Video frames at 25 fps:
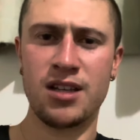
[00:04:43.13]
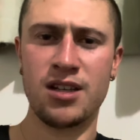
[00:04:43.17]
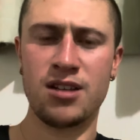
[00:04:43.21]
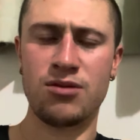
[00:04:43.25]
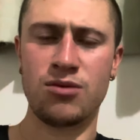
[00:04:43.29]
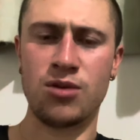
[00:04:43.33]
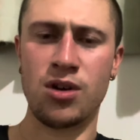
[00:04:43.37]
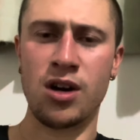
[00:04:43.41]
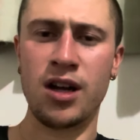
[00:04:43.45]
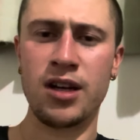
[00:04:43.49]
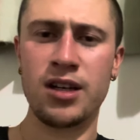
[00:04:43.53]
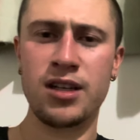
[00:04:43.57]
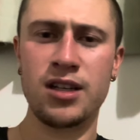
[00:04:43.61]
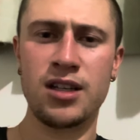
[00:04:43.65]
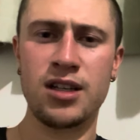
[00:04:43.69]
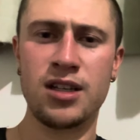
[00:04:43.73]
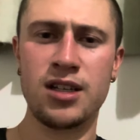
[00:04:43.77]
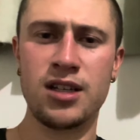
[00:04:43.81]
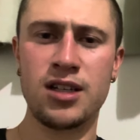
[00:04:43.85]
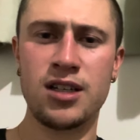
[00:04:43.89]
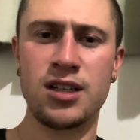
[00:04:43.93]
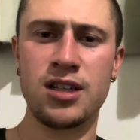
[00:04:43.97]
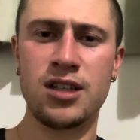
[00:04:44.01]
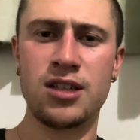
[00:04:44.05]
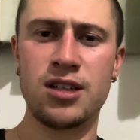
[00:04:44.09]
right?
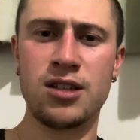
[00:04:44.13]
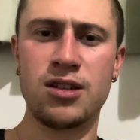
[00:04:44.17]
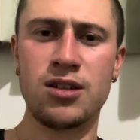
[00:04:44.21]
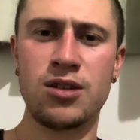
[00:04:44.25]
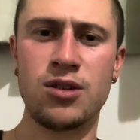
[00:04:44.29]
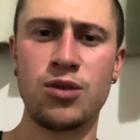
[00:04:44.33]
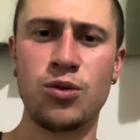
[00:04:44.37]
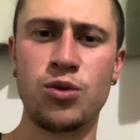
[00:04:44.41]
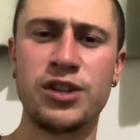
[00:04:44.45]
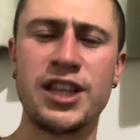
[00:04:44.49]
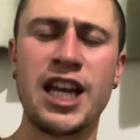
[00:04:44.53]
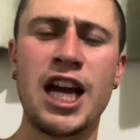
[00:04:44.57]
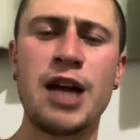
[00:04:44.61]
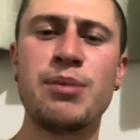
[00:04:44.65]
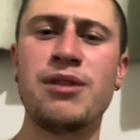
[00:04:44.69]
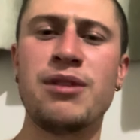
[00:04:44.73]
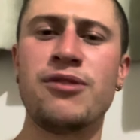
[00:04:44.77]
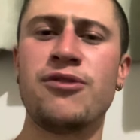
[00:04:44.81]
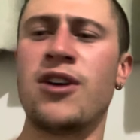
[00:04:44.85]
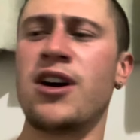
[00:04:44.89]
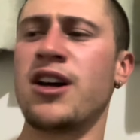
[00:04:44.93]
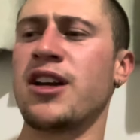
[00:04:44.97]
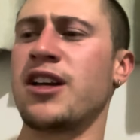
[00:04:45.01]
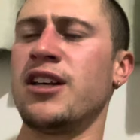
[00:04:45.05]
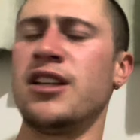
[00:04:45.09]
Would they be
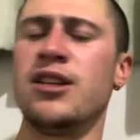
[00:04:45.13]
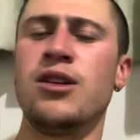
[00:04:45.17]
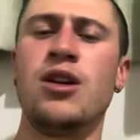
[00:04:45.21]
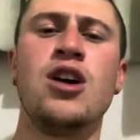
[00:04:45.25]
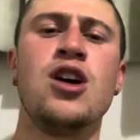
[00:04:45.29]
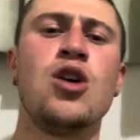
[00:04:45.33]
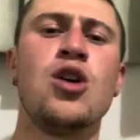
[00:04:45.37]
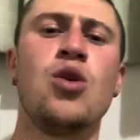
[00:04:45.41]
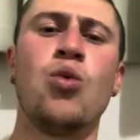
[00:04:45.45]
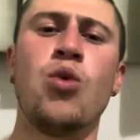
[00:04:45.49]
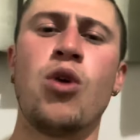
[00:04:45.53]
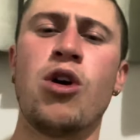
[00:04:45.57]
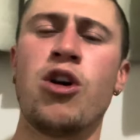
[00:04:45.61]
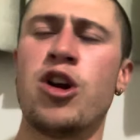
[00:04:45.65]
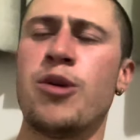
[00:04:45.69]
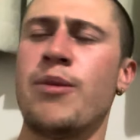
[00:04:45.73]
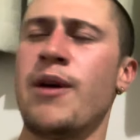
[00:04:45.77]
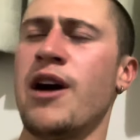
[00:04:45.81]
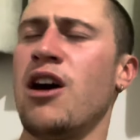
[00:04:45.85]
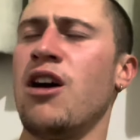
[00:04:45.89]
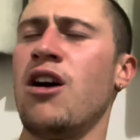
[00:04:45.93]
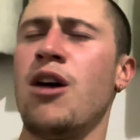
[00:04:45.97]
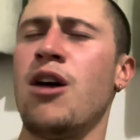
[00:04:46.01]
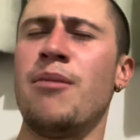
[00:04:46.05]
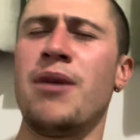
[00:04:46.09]
fucking worried about,
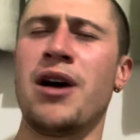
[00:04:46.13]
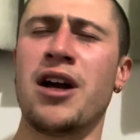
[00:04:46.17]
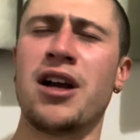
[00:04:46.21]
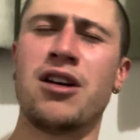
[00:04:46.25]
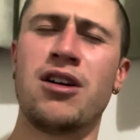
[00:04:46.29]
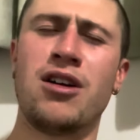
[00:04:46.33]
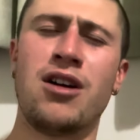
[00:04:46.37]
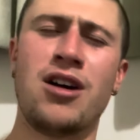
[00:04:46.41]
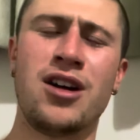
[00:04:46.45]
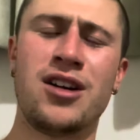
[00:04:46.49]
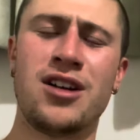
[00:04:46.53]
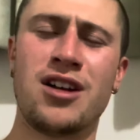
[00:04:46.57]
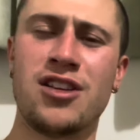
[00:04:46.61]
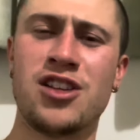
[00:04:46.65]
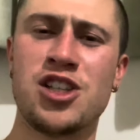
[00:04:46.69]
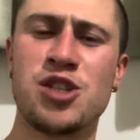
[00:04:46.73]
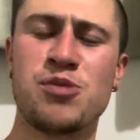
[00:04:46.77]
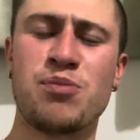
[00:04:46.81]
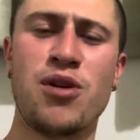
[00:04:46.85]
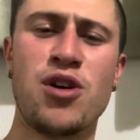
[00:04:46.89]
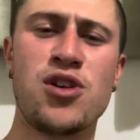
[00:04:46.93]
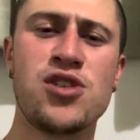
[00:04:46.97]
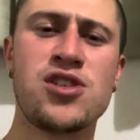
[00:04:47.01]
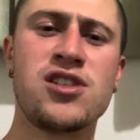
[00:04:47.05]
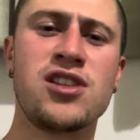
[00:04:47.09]
oh my God, no, this
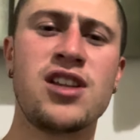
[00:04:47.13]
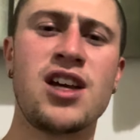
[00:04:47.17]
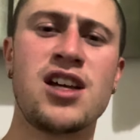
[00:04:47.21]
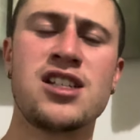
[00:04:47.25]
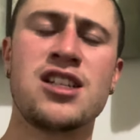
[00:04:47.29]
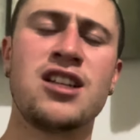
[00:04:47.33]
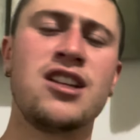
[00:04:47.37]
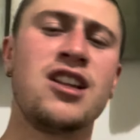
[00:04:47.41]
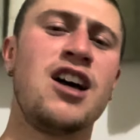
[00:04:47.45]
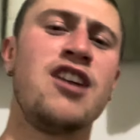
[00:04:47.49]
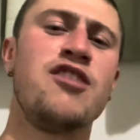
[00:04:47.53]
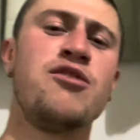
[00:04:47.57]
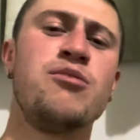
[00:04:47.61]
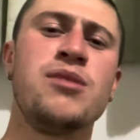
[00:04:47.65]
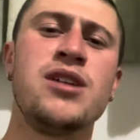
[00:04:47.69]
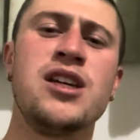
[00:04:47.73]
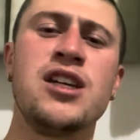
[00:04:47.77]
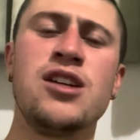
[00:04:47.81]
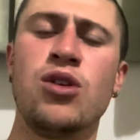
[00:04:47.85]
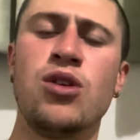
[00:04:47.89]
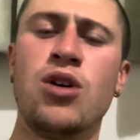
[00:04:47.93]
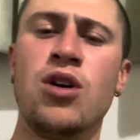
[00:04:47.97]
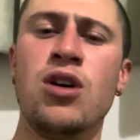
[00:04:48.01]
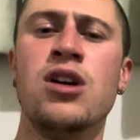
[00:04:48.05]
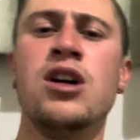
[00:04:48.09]
person doesn't love me
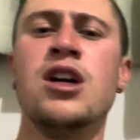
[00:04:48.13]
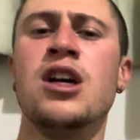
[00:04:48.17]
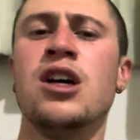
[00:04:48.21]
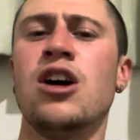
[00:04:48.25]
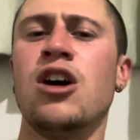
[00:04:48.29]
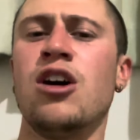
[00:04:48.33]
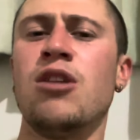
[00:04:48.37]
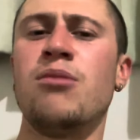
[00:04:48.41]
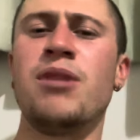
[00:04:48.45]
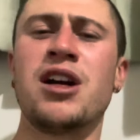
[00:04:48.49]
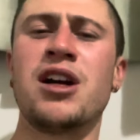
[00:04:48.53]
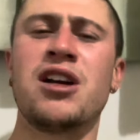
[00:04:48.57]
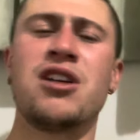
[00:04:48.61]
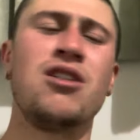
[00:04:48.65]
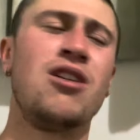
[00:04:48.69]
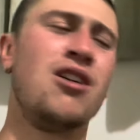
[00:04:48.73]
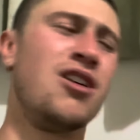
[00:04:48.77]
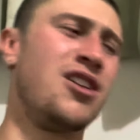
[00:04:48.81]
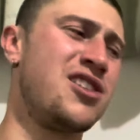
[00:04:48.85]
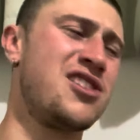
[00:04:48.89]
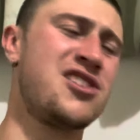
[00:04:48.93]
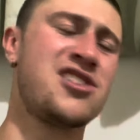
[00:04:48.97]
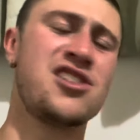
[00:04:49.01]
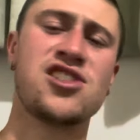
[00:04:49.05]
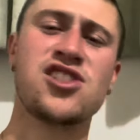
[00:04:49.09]
or, oh my God,
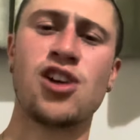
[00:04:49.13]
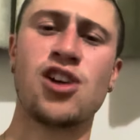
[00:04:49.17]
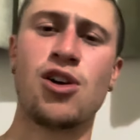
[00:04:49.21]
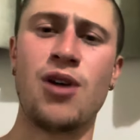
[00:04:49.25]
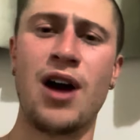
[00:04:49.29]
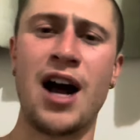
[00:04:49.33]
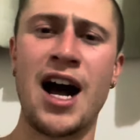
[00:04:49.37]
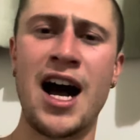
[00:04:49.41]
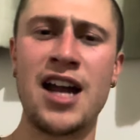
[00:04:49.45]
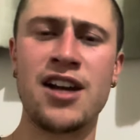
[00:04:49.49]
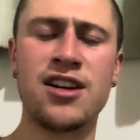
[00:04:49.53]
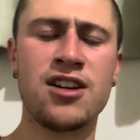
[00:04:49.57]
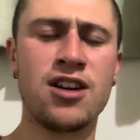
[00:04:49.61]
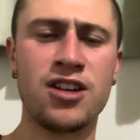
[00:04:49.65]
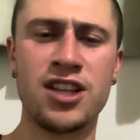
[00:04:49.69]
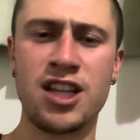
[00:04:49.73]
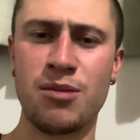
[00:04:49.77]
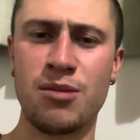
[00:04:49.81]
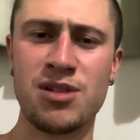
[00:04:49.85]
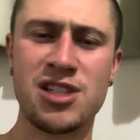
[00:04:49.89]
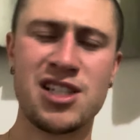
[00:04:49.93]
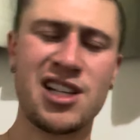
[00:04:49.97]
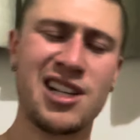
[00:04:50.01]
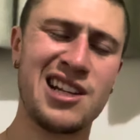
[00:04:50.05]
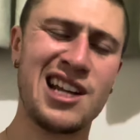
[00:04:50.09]
this is so hard. No, they'd be
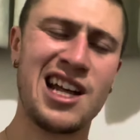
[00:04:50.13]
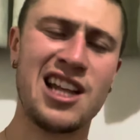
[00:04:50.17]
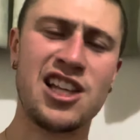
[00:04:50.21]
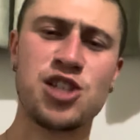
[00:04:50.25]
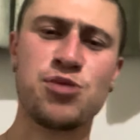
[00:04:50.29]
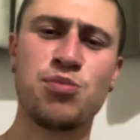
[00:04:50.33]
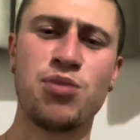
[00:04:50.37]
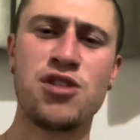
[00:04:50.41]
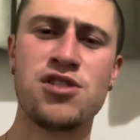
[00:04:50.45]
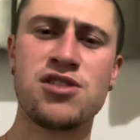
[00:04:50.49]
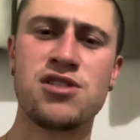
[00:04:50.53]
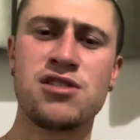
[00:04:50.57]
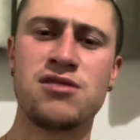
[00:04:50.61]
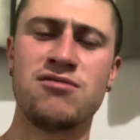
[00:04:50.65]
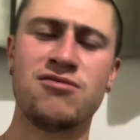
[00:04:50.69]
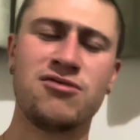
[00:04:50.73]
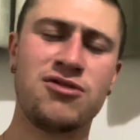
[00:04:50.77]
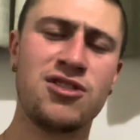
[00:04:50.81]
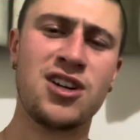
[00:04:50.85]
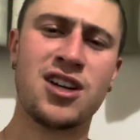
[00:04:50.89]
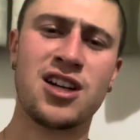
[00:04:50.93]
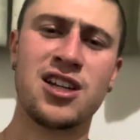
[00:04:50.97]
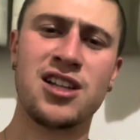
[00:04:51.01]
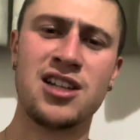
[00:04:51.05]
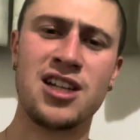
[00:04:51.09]
saying, no, this person
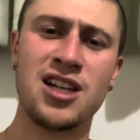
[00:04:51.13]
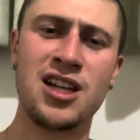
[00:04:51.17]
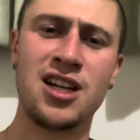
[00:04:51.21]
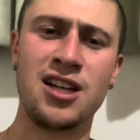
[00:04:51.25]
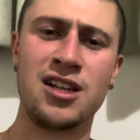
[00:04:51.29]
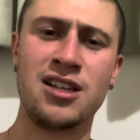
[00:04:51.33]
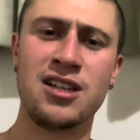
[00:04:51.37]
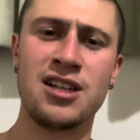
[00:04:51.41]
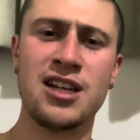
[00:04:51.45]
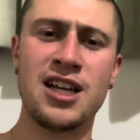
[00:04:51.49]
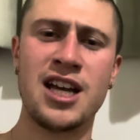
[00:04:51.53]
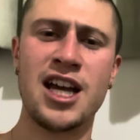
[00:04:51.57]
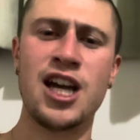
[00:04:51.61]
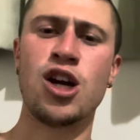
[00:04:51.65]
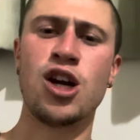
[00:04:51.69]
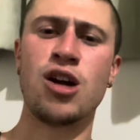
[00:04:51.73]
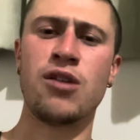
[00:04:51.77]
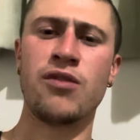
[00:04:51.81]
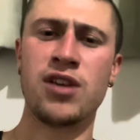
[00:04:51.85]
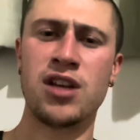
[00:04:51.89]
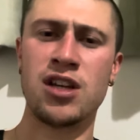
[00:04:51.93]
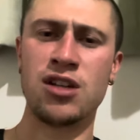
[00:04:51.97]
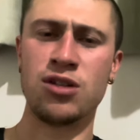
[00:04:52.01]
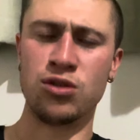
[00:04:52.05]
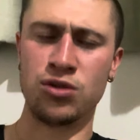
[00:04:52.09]
fucking, yeah, head over
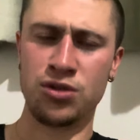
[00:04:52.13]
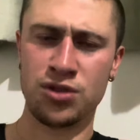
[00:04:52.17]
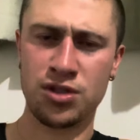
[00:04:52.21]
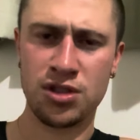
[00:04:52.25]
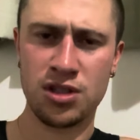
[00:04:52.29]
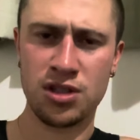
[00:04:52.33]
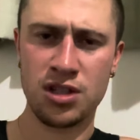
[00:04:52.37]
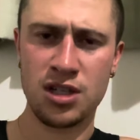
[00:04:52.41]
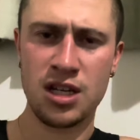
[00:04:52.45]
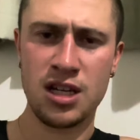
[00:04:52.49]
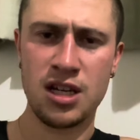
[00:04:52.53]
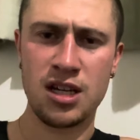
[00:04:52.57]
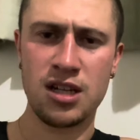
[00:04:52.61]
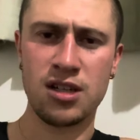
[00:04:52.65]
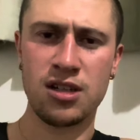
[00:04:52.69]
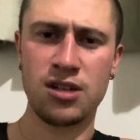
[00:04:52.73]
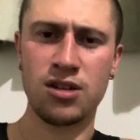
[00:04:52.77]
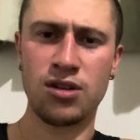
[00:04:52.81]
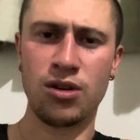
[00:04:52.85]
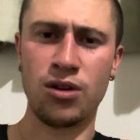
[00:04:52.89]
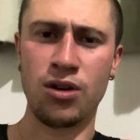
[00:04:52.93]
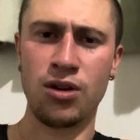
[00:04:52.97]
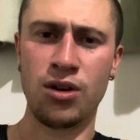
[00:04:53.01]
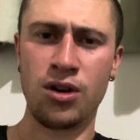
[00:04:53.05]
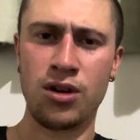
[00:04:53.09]
heels
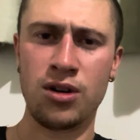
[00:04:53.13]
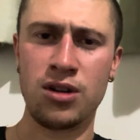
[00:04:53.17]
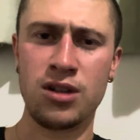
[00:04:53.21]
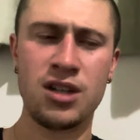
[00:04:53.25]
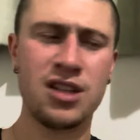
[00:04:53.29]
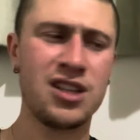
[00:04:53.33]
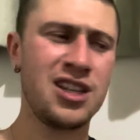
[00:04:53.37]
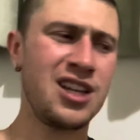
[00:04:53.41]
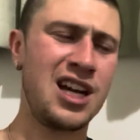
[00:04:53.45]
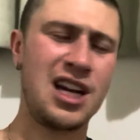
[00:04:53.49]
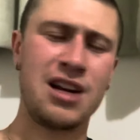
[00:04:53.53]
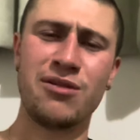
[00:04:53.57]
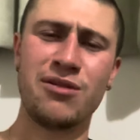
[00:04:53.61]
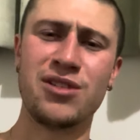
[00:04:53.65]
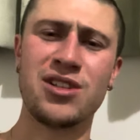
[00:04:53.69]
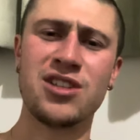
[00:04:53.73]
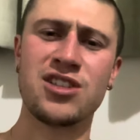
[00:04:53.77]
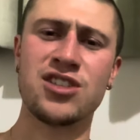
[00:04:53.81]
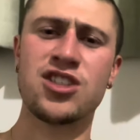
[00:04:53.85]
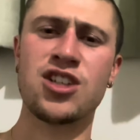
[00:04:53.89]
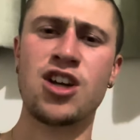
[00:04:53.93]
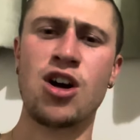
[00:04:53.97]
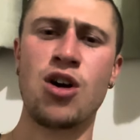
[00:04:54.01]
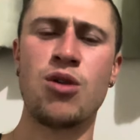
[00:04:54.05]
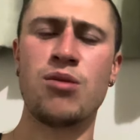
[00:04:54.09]
or, yeah, everything's
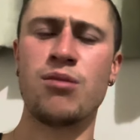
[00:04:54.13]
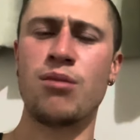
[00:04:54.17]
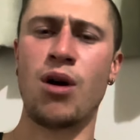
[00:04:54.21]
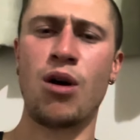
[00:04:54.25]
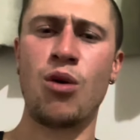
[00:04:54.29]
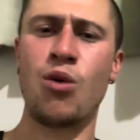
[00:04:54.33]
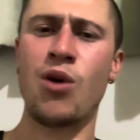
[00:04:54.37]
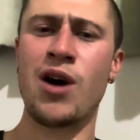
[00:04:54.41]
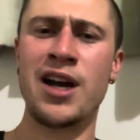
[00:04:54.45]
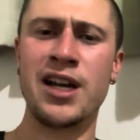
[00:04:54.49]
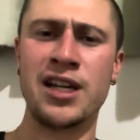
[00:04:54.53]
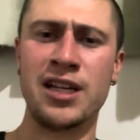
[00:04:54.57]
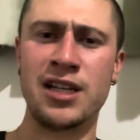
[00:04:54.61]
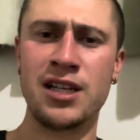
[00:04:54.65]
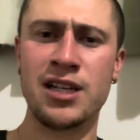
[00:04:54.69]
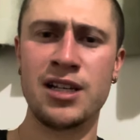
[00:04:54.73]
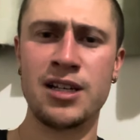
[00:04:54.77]
going my way